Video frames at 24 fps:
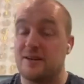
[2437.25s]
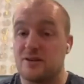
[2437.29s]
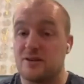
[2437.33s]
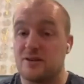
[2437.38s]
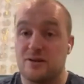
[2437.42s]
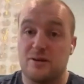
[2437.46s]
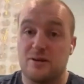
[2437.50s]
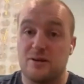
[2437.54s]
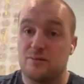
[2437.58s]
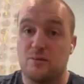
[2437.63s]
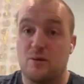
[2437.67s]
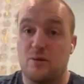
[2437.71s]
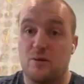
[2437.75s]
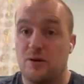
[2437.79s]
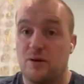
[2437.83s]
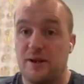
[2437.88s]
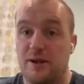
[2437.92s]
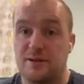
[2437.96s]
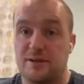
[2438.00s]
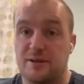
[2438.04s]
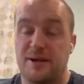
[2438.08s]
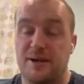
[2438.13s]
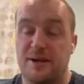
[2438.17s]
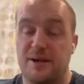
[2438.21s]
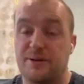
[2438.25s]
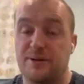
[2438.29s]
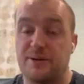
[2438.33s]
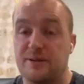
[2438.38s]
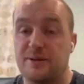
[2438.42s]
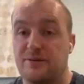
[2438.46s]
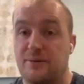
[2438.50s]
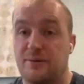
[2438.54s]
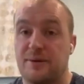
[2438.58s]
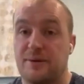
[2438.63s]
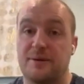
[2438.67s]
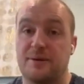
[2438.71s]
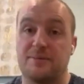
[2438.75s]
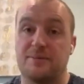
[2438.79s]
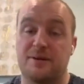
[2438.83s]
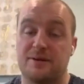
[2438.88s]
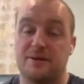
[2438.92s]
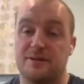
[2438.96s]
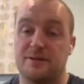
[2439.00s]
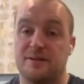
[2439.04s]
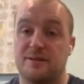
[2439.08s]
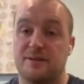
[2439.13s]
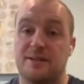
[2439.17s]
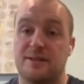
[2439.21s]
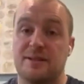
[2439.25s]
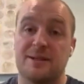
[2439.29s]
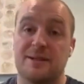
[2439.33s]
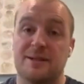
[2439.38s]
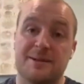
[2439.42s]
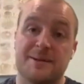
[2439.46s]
So what an experience for me personally.